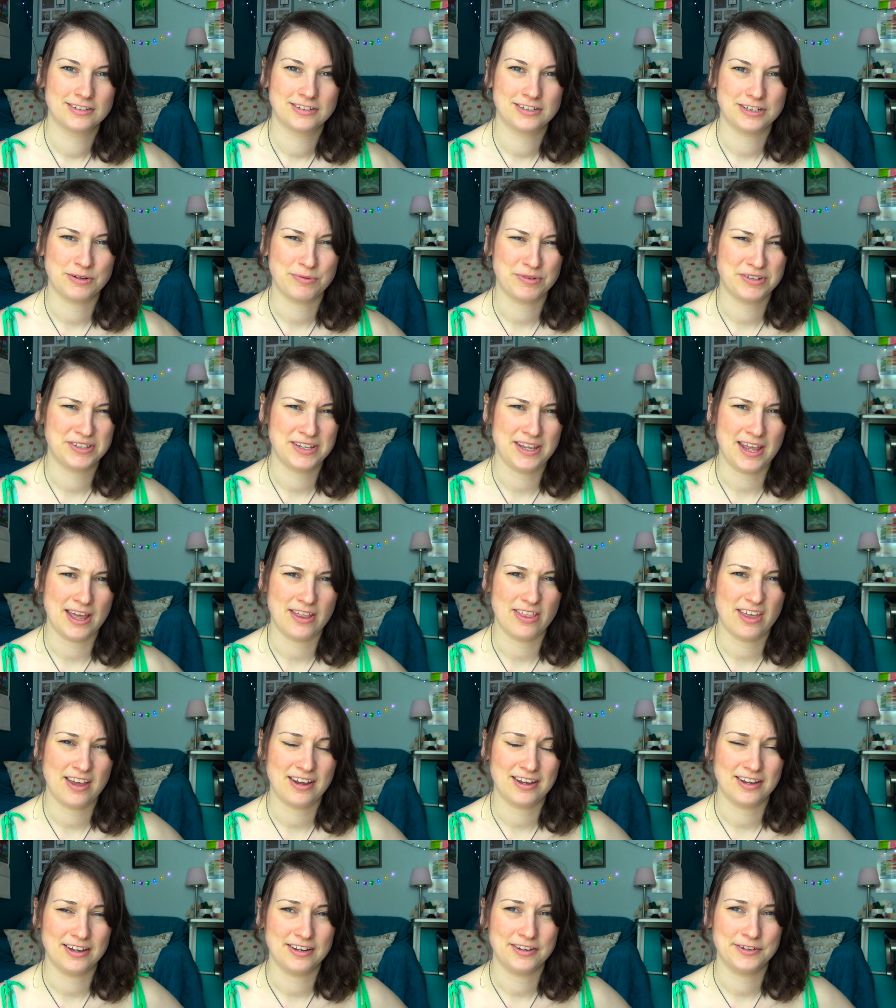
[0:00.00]
So we'll see how
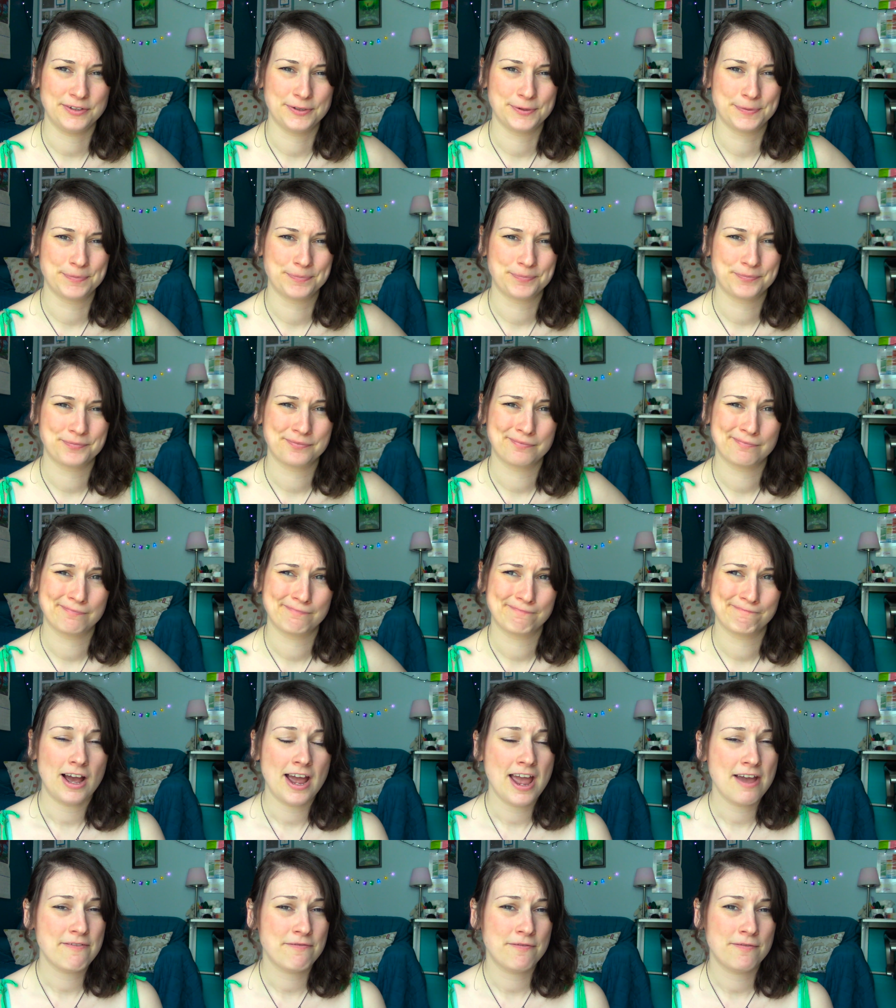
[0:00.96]
that goes.
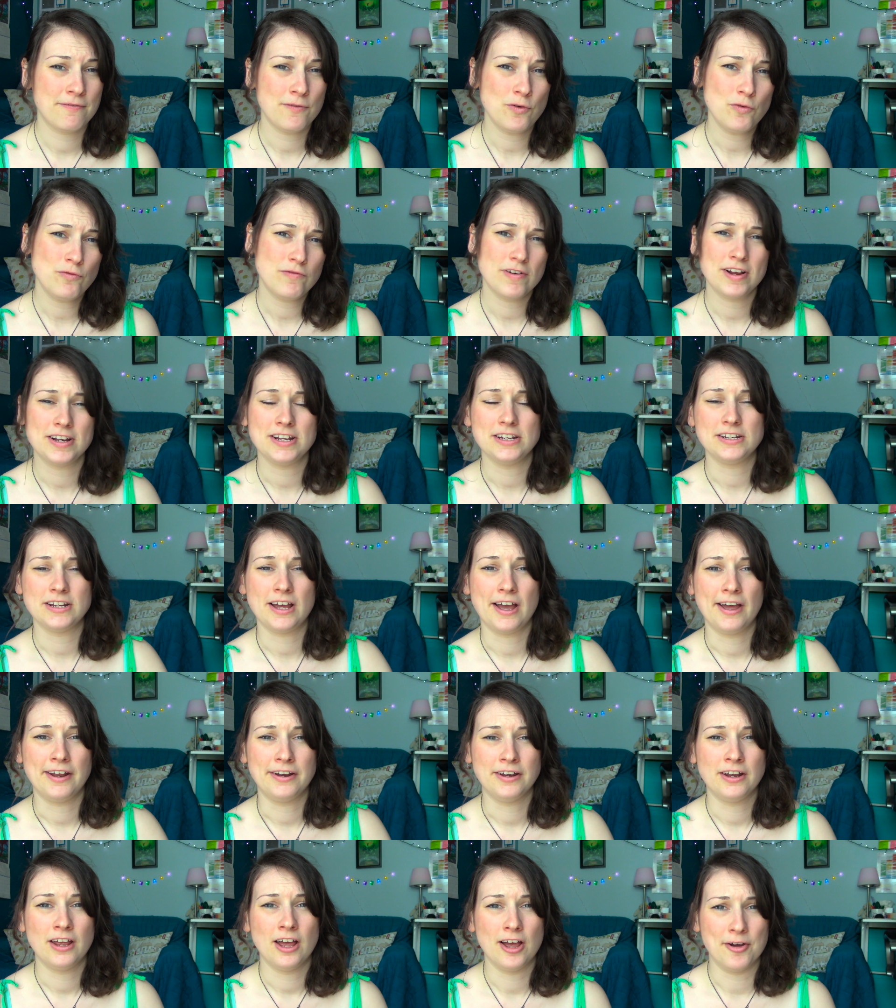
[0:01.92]
I have already
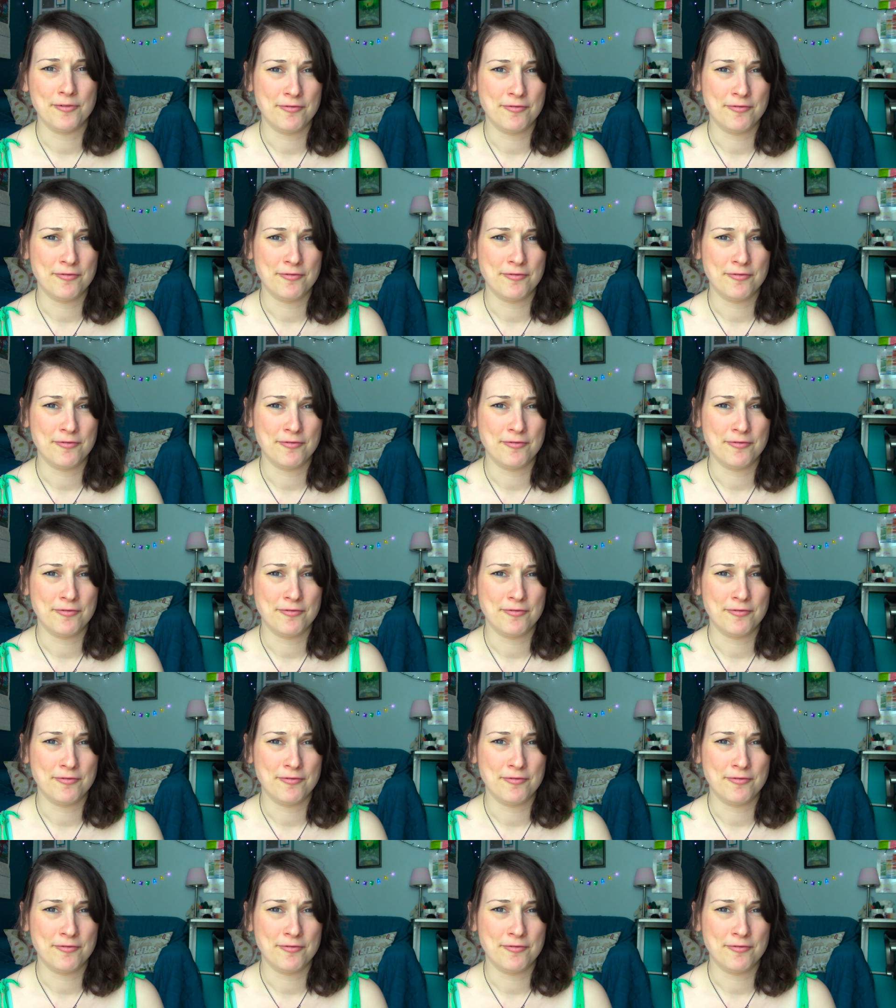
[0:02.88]
done